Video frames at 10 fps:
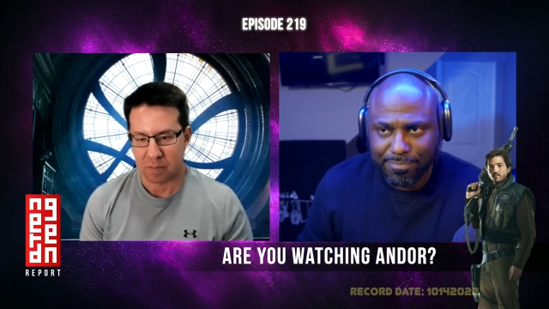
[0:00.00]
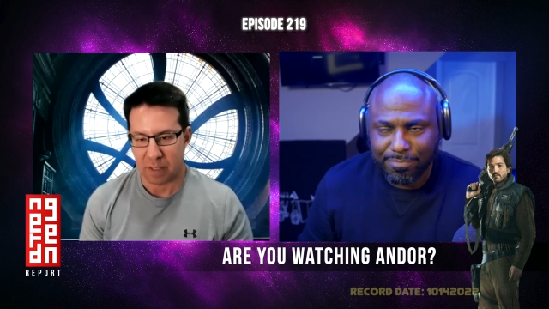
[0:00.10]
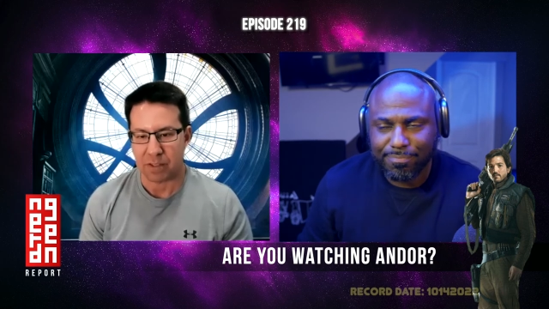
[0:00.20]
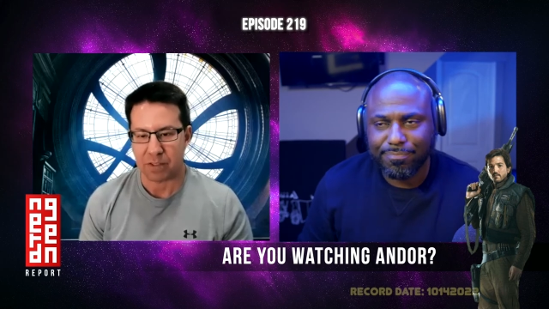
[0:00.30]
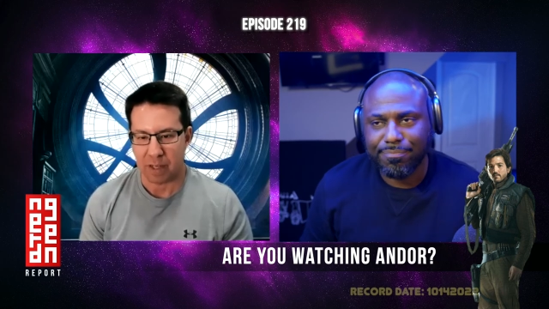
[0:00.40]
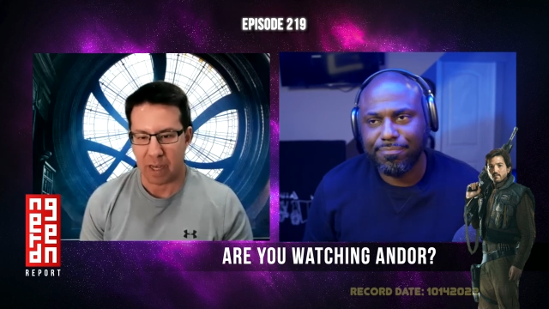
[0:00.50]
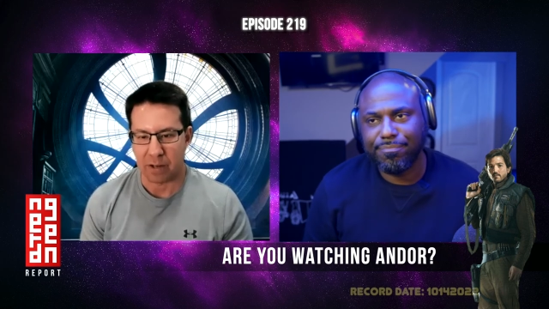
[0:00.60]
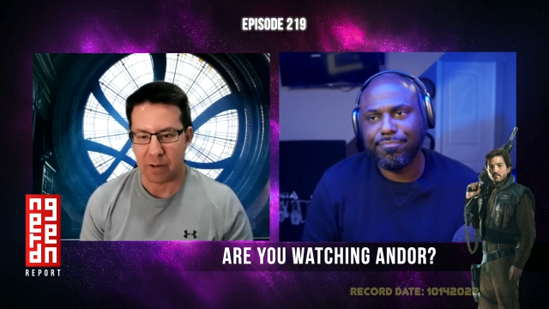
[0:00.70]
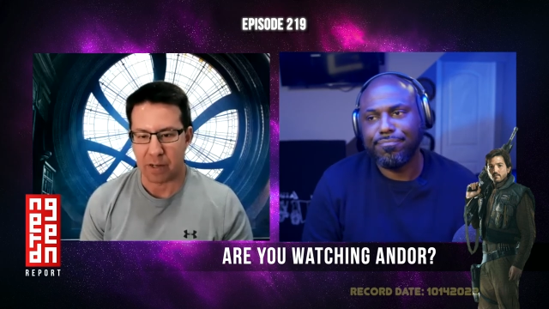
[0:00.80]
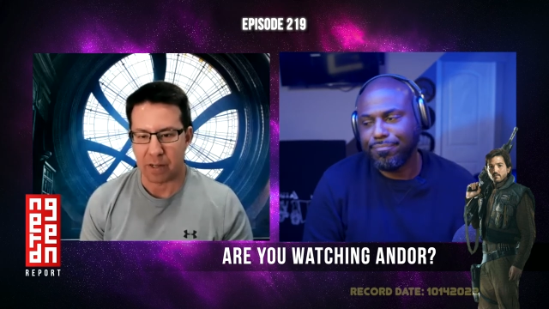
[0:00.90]
Speaker 1: Yes, I
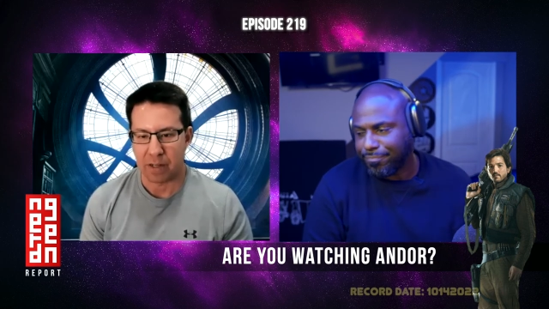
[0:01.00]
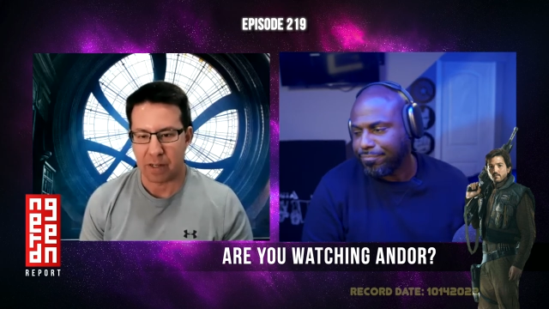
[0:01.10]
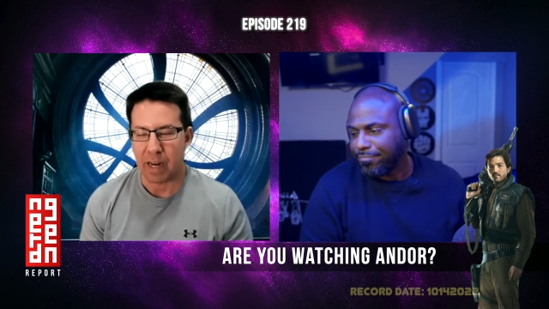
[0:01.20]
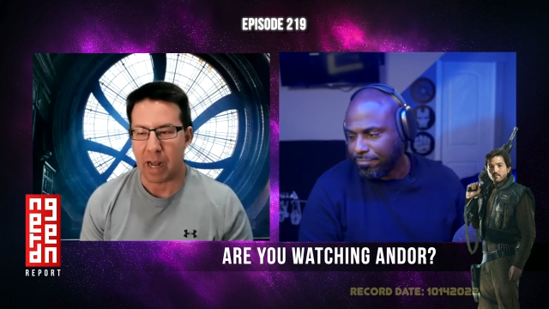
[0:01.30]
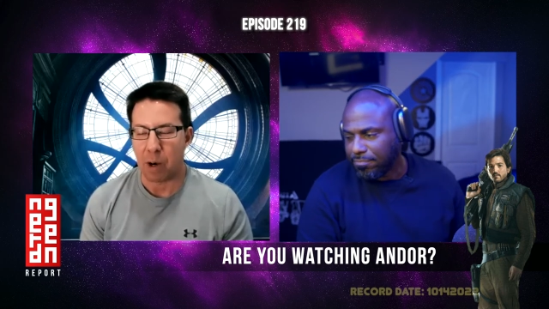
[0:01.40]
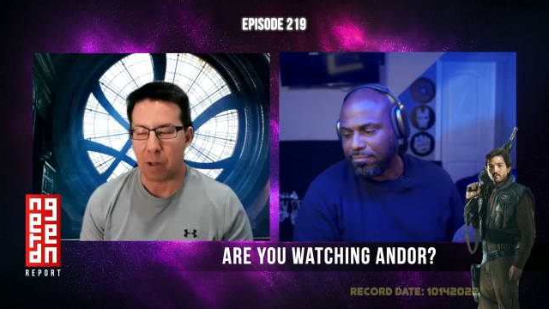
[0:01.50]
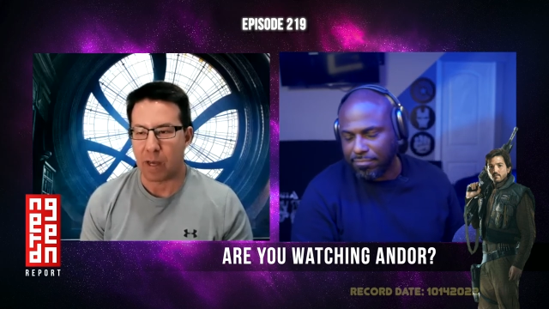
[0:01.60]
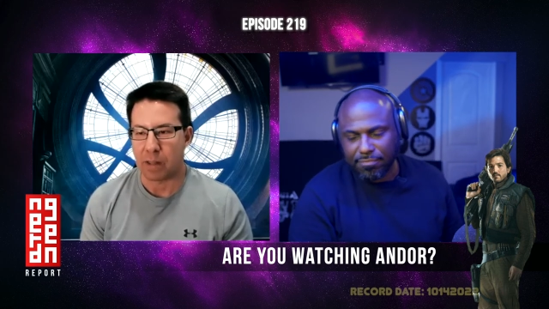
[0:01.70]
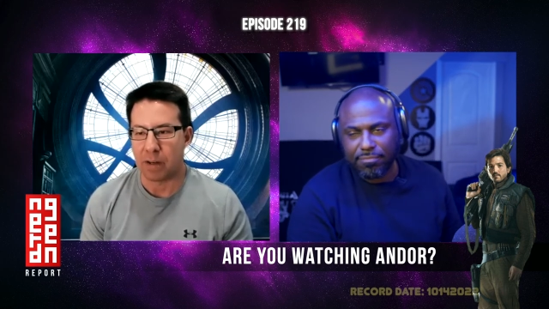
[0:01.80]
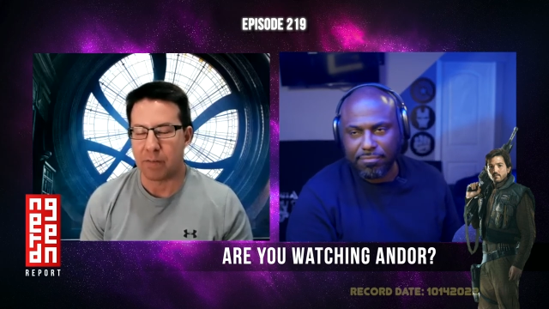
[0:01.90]
agree. And although I
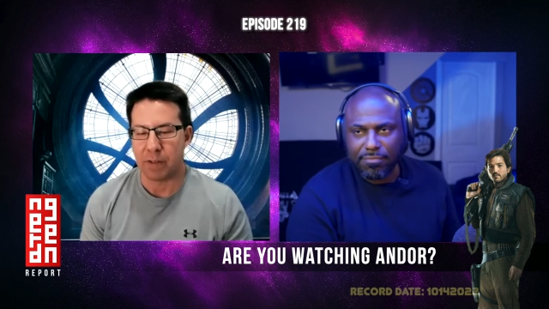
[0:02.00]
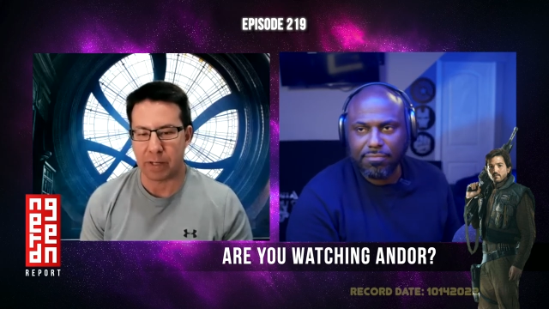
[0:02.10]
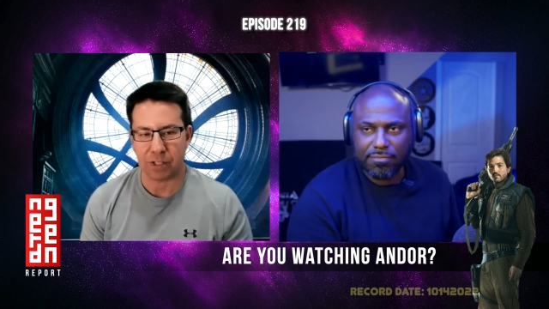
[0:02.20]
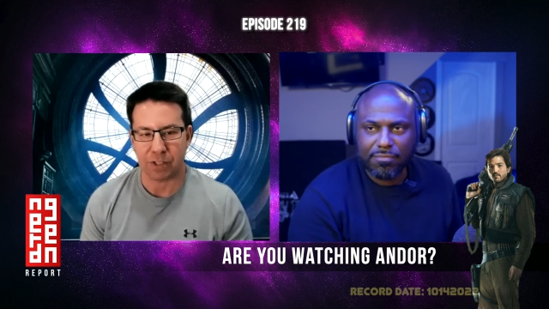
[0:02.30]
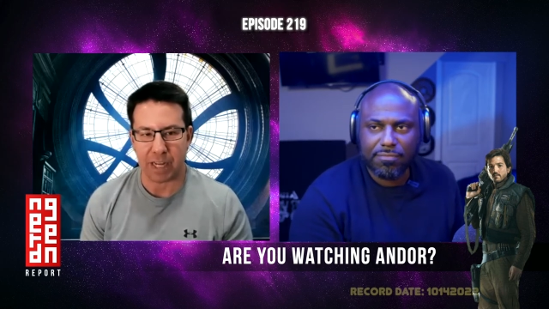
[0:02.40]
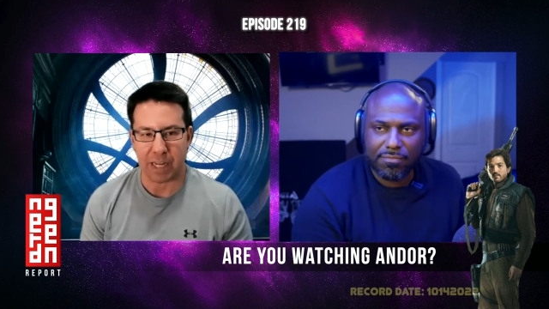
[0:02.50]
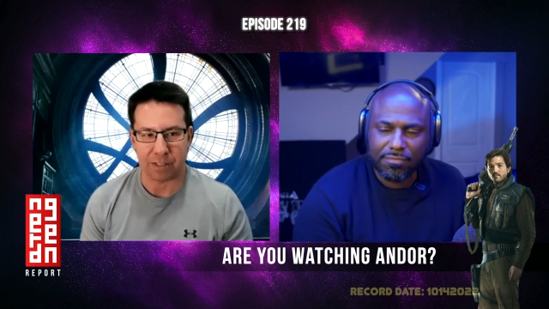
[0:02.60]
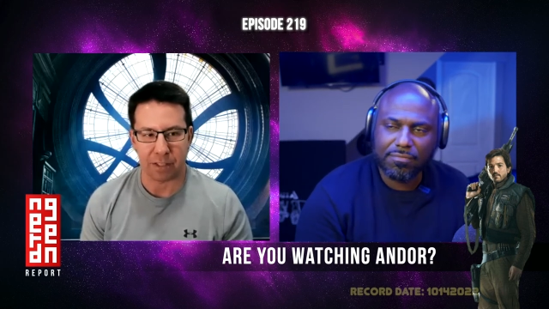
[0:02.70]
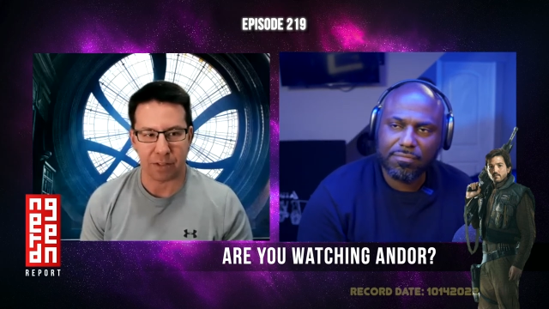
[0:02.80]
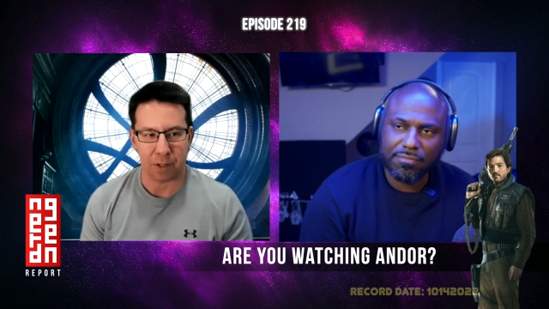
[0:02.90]
love their exchange
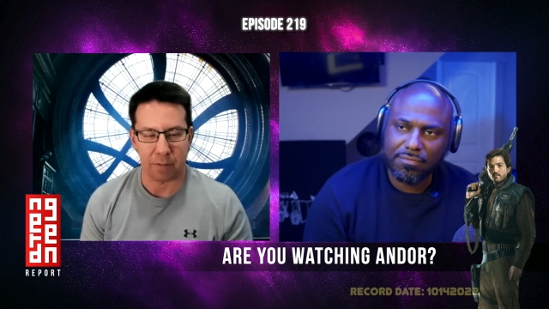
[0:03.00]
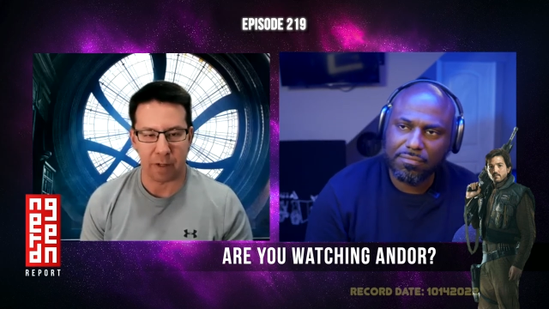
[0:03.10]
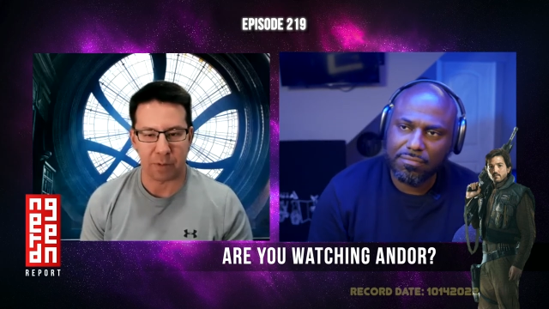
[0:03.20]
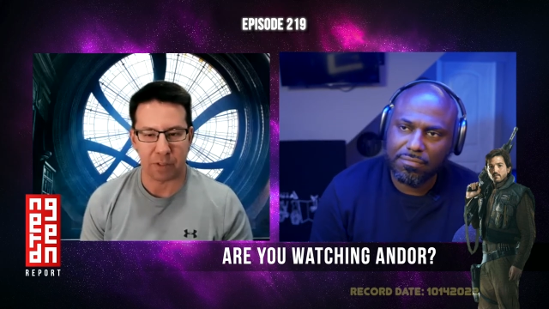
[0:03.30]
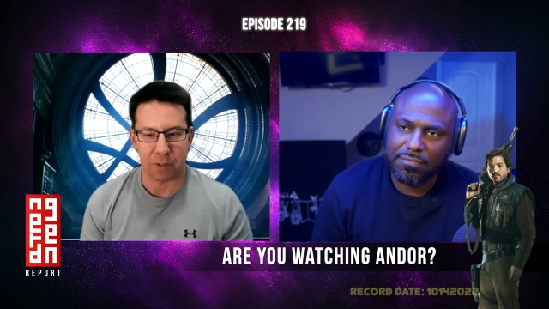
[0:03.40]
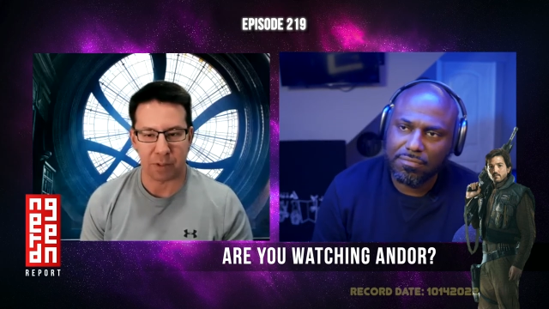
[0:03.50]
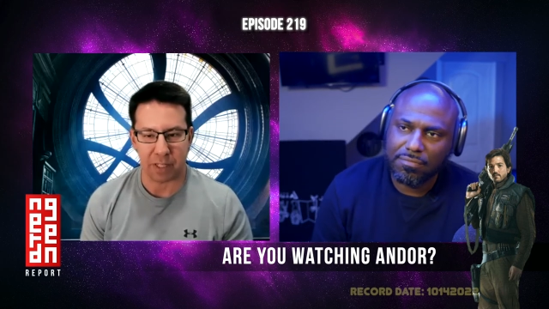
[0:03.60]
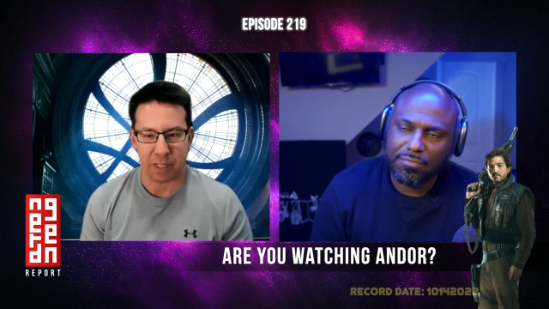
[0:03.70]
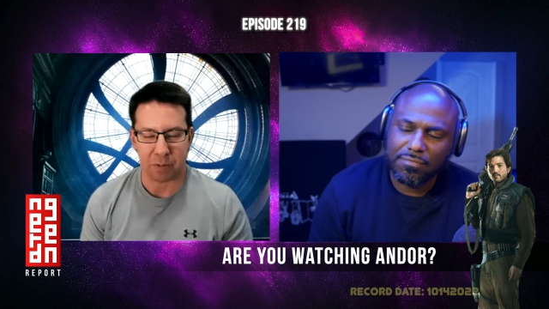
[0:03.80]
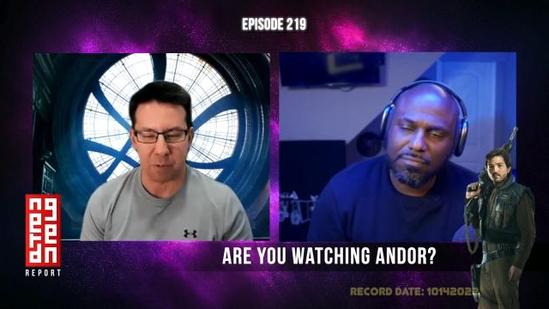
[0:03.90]
at the start of Episode
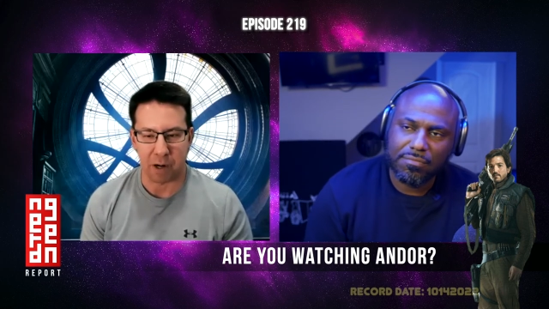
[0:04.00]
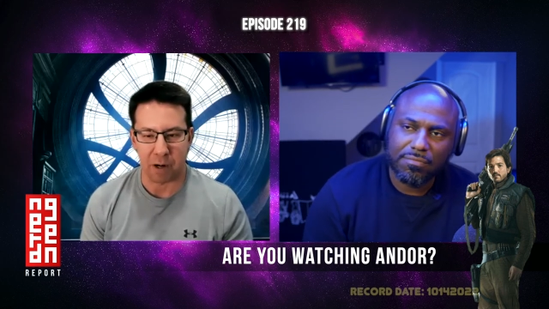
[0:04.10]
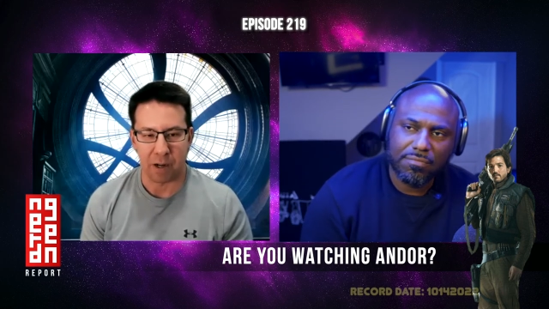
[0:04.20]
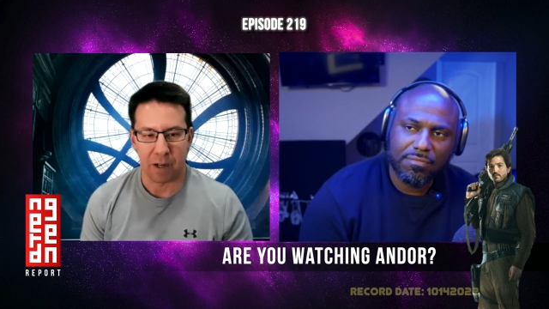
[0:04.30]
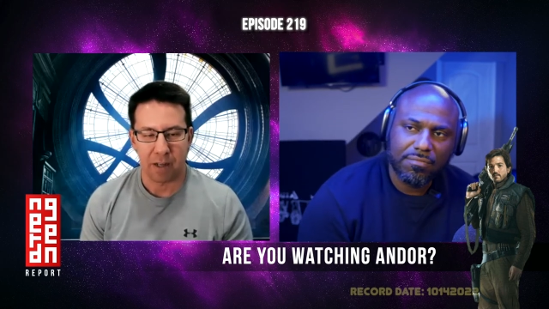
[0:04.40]
Six, where